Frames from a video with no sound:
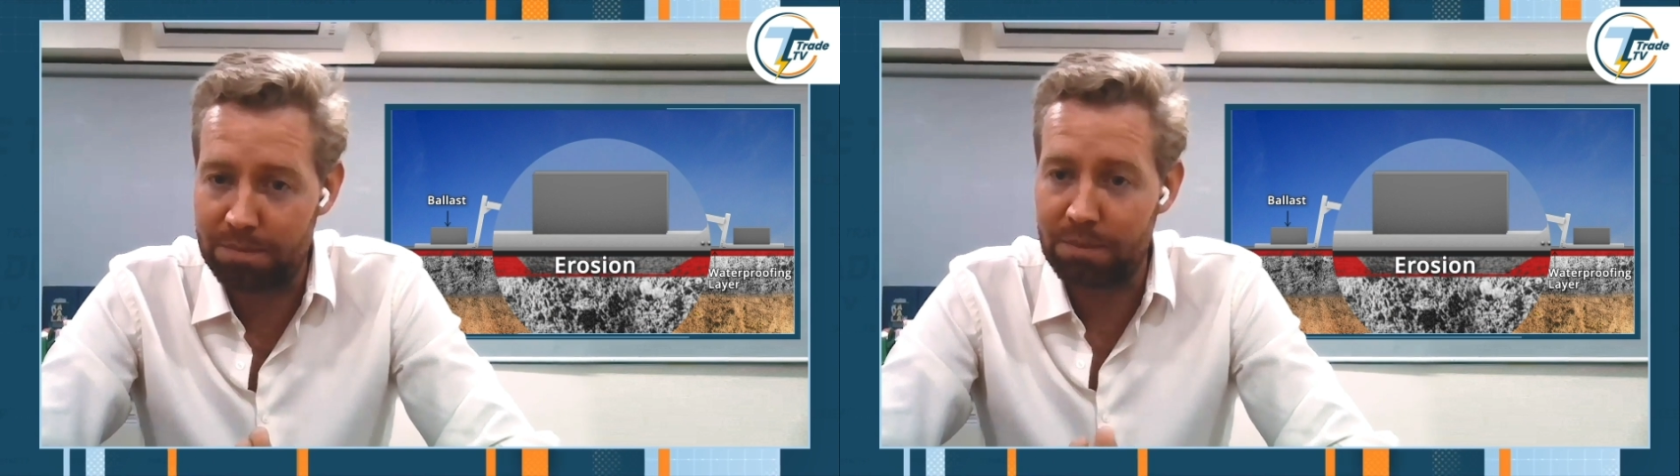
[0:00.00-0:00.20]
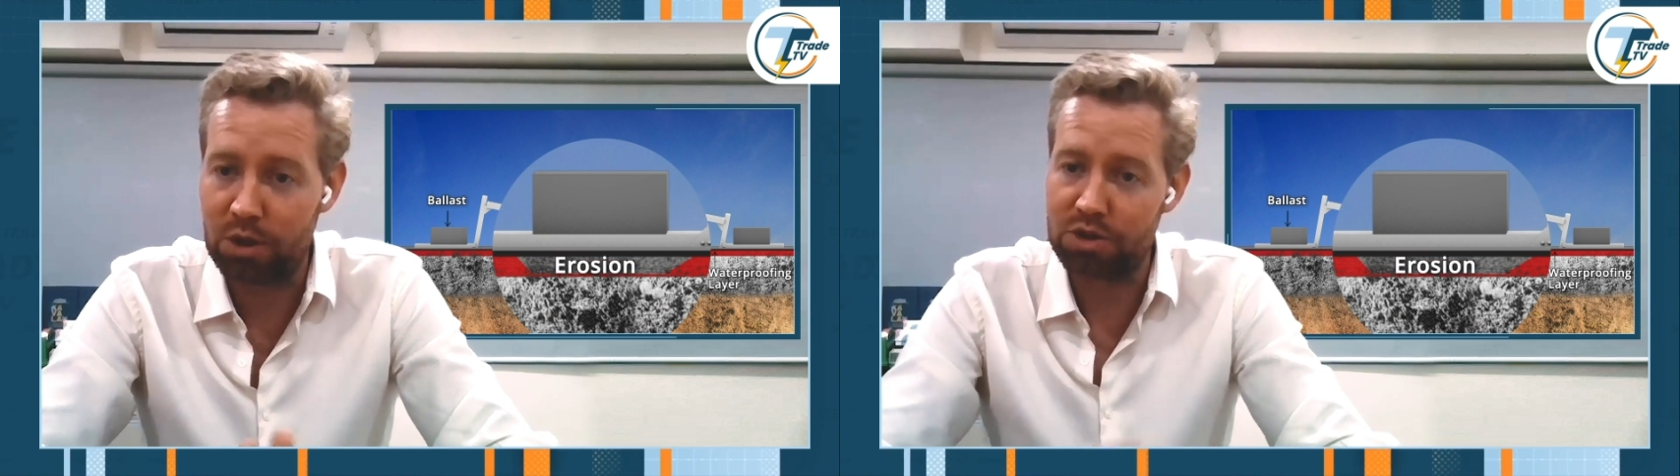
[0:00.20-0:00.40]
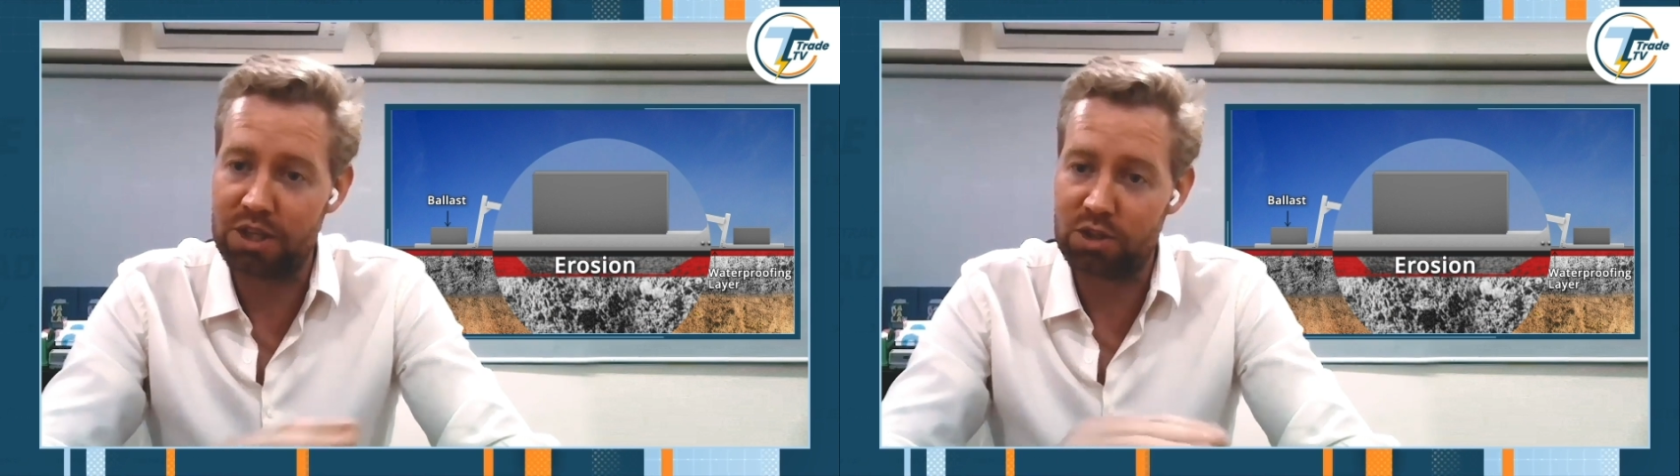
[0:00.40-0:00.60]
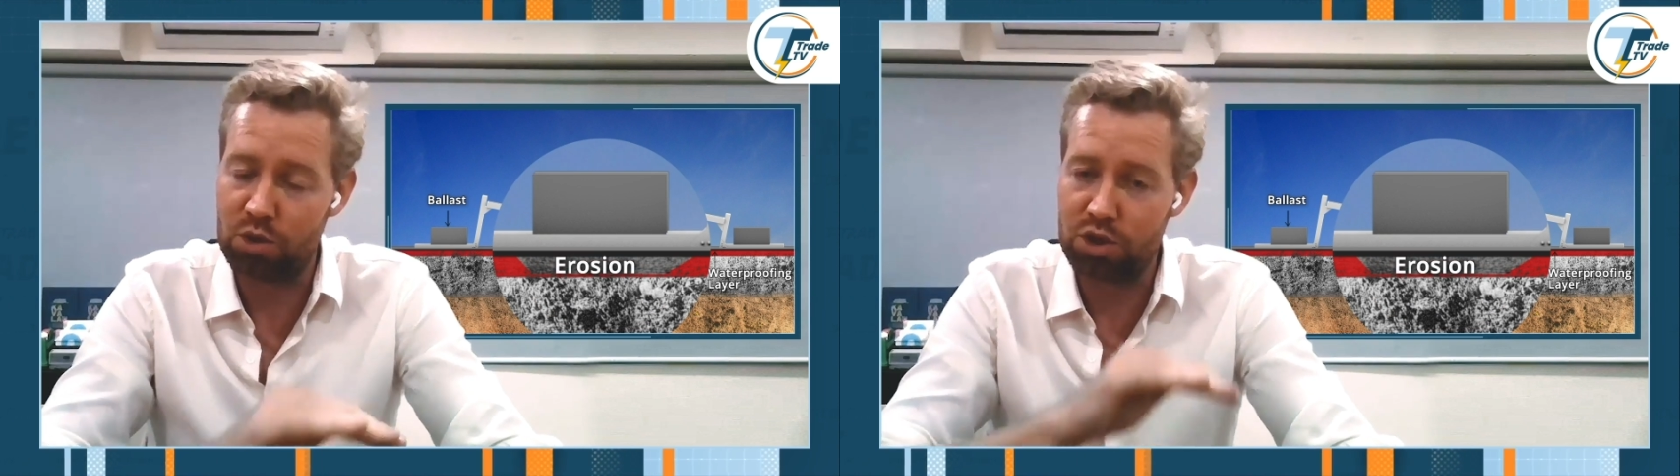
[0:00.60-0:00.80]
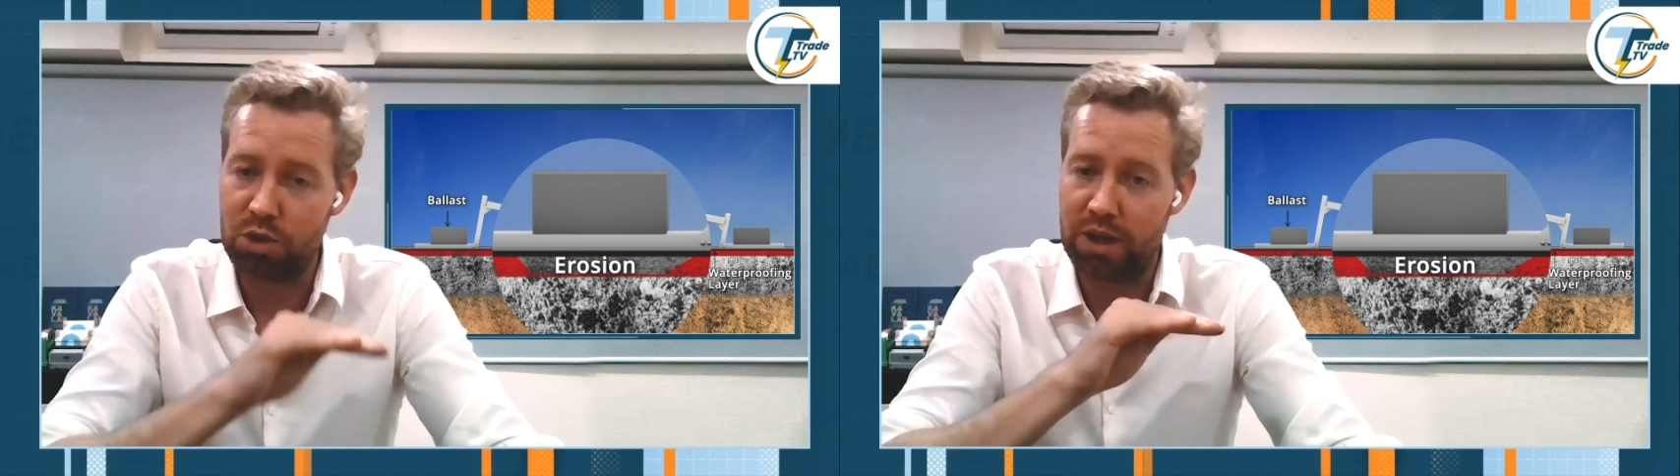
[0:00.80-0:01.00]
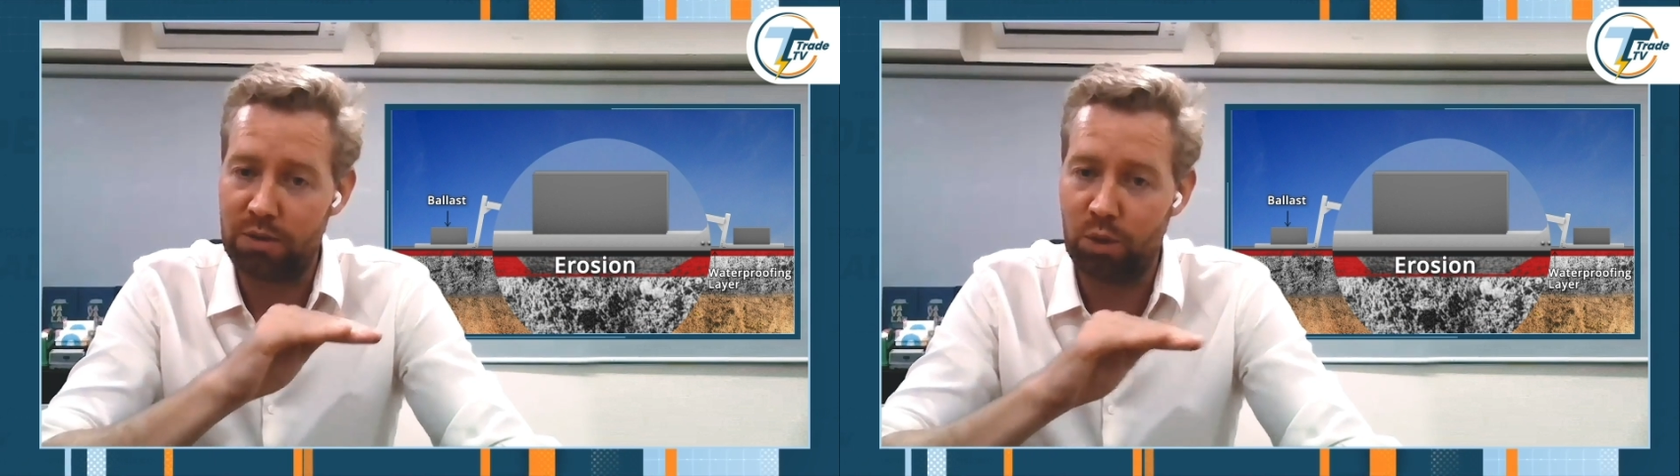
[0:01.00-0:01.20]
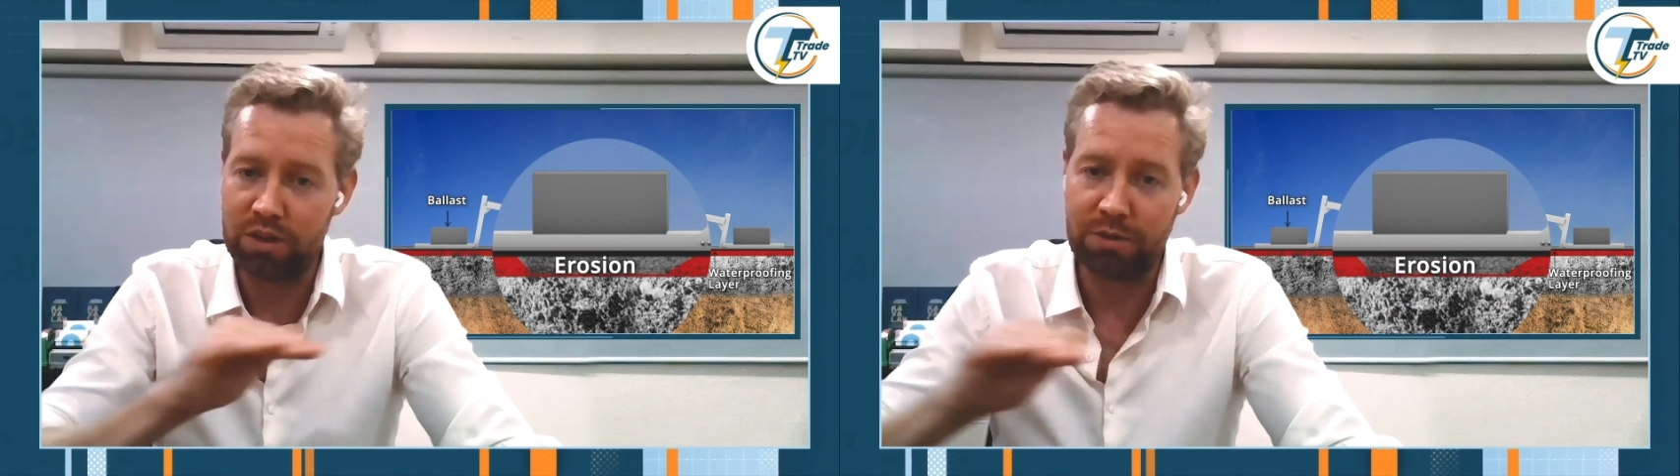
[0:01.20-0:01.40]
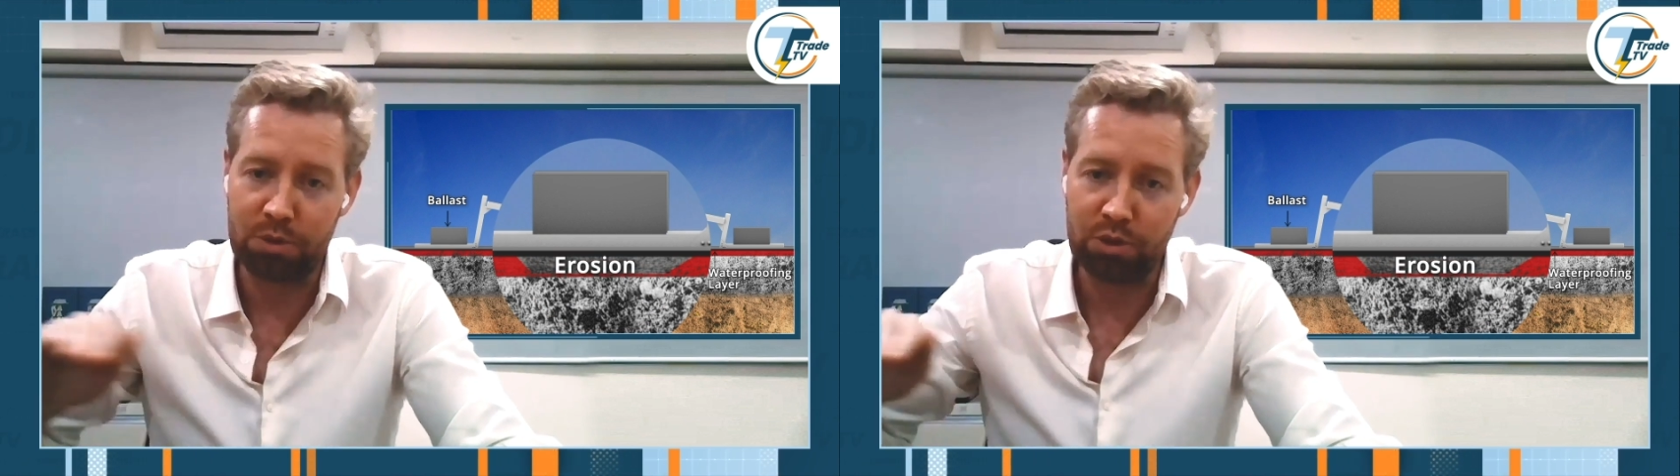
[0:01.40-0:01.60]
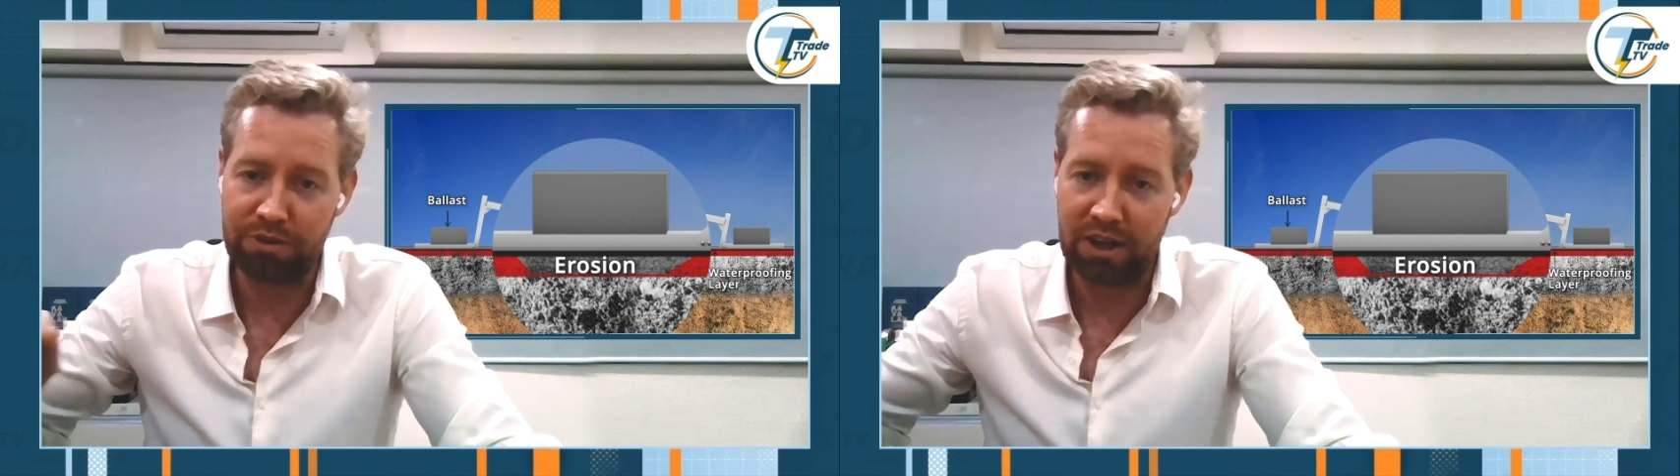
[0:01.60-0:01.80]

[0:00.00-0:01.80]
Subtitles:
because there's also a waterproofing